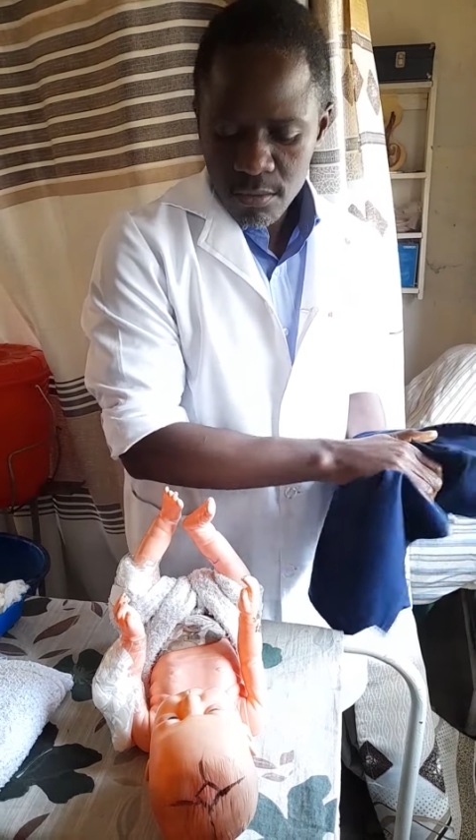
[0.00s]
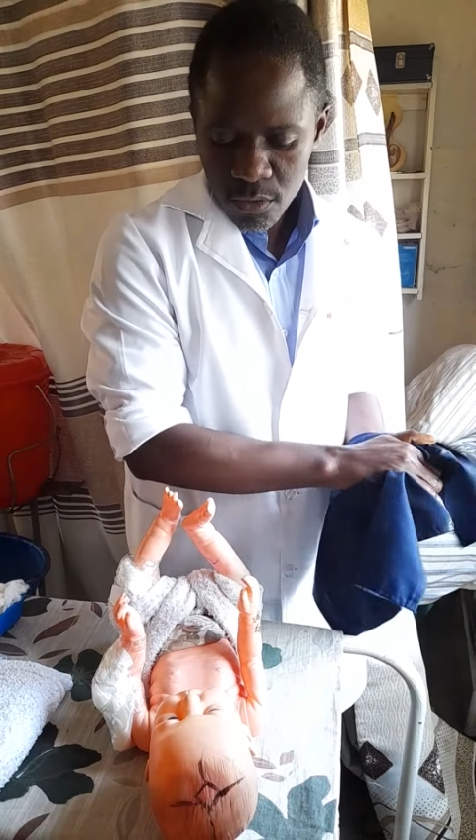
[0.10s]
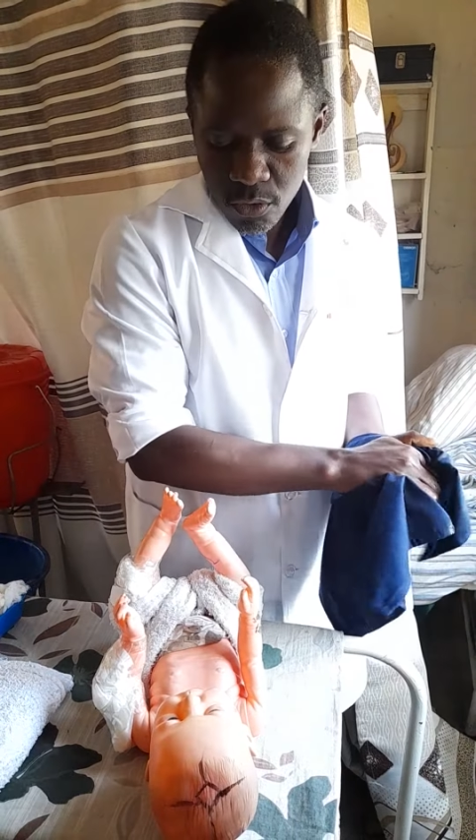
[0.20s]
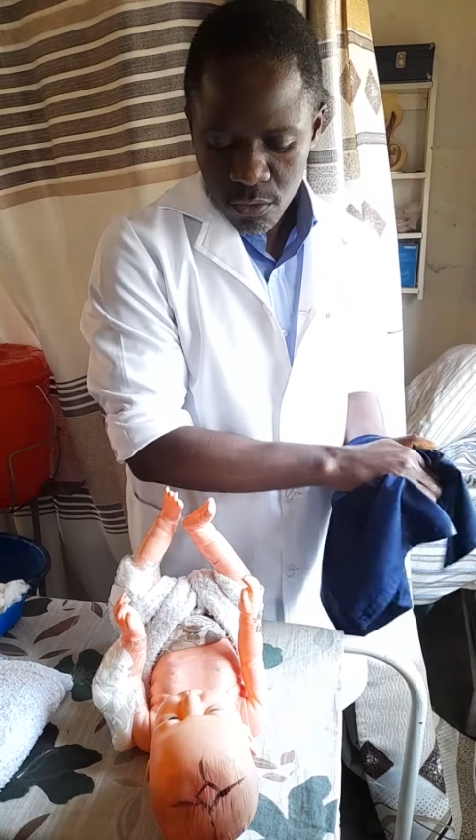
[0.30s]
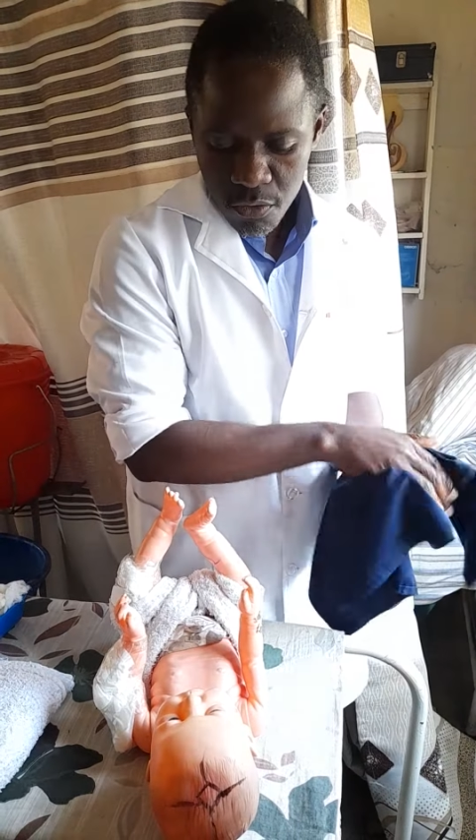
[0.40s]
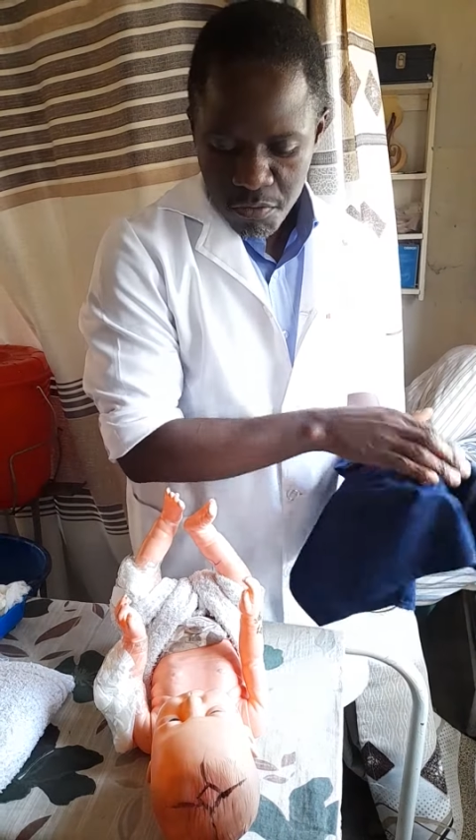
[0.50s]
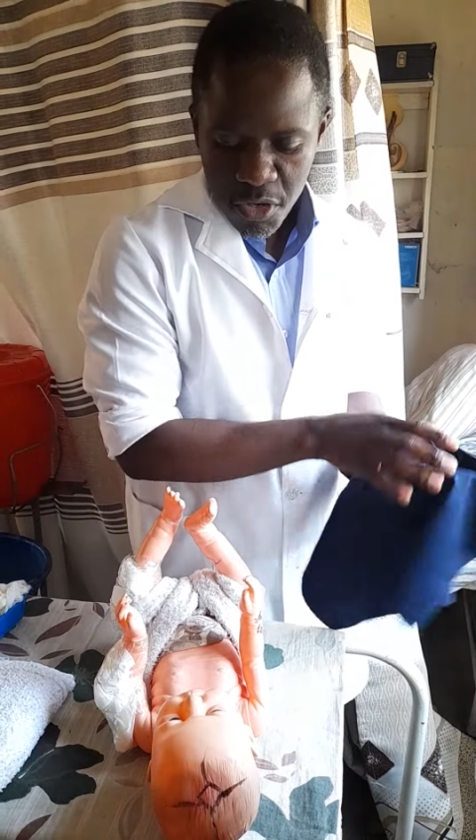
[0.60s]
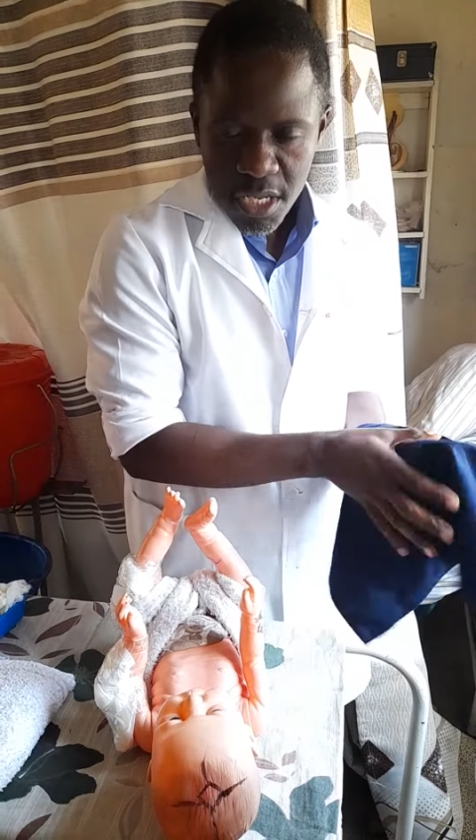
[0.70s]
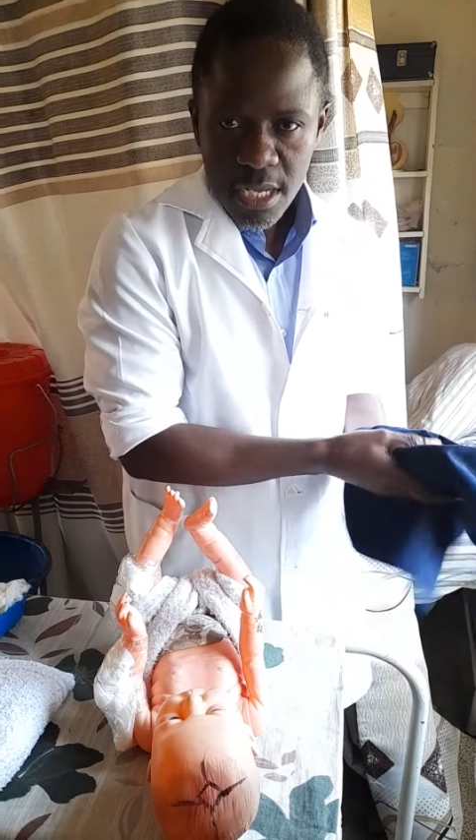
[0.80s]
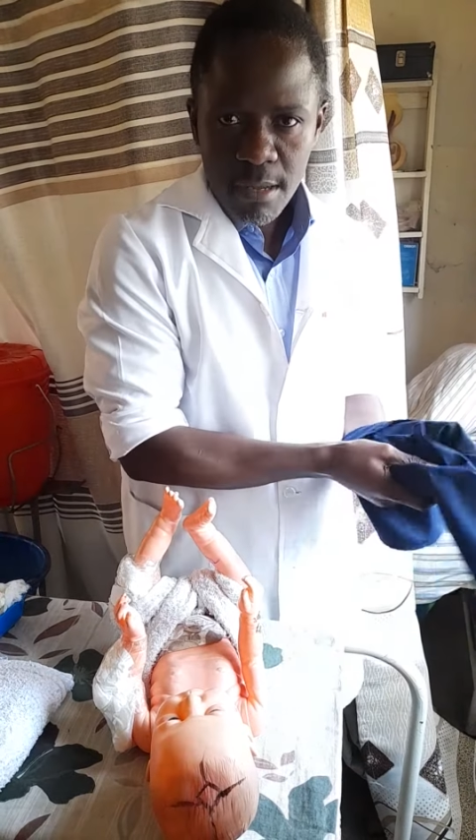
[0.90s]
So good
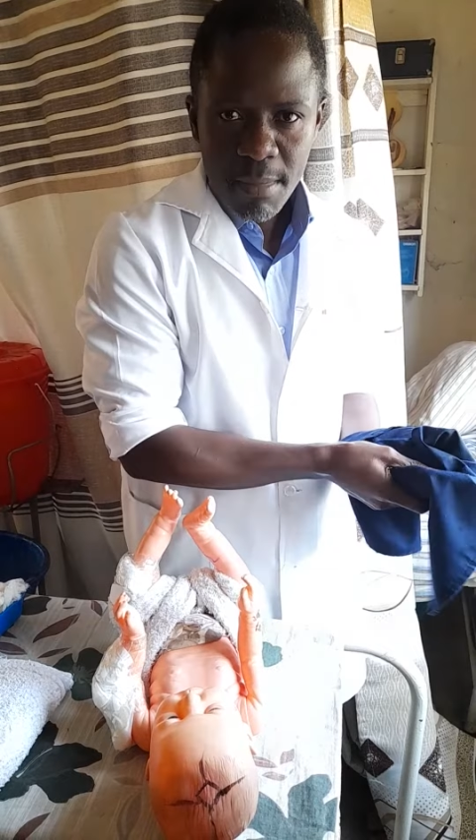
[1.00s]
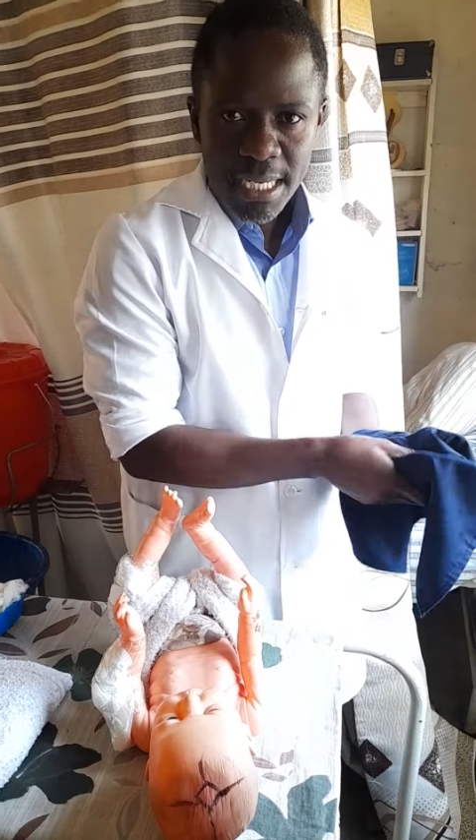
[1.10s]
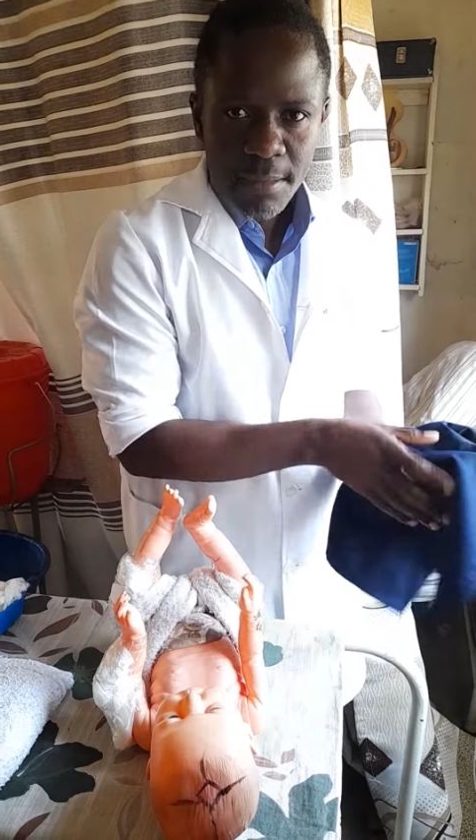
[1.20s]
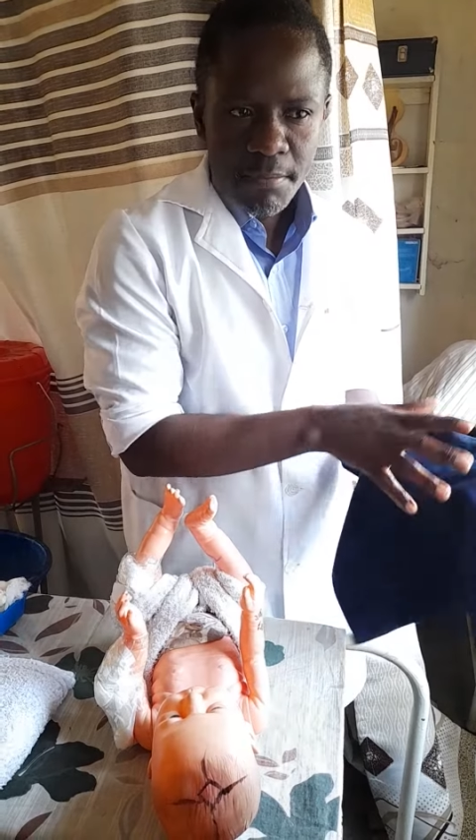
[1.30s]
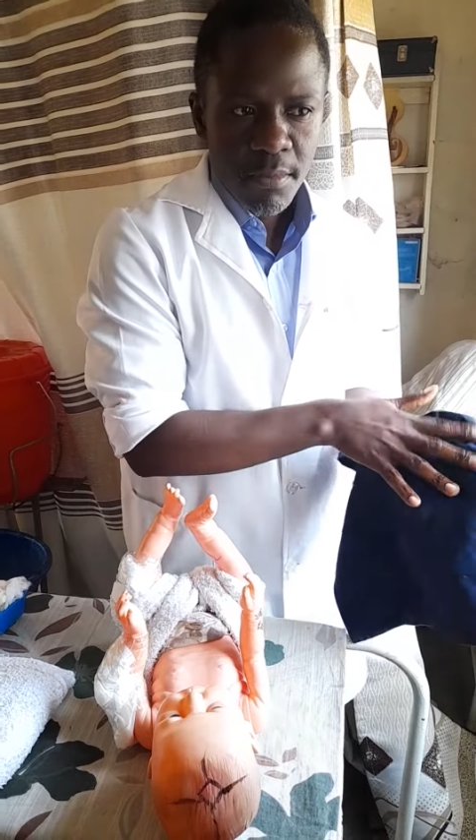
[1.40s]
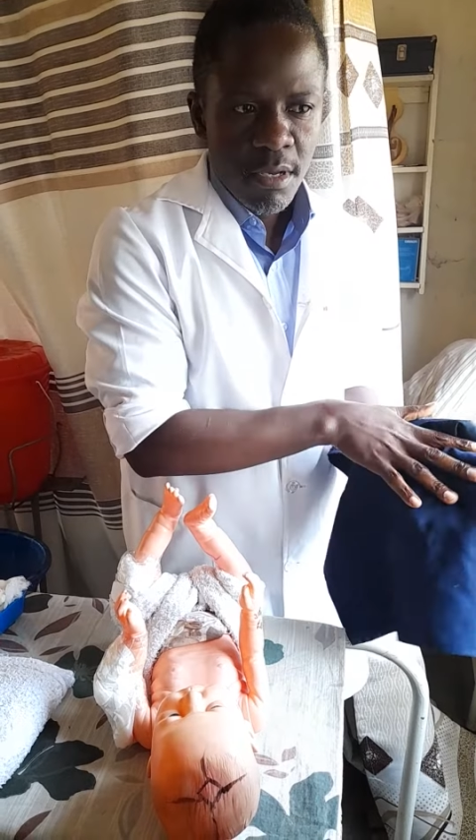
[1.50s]
morning, madam.